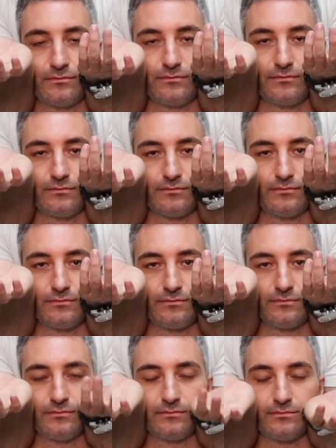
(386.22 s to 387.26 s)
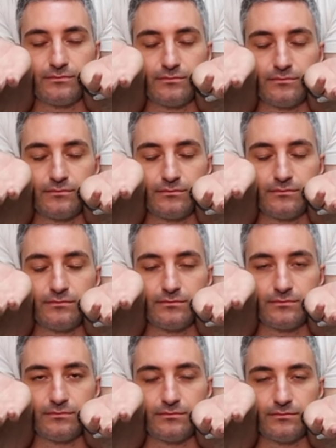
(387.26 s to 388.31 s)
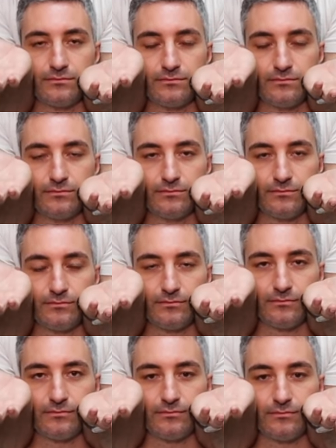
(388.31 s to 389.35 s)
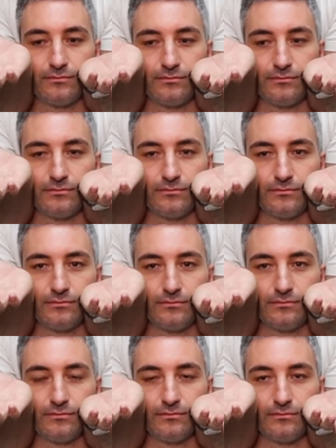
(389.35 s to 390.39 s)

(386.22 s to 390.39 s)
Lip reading: This person isn't speaking.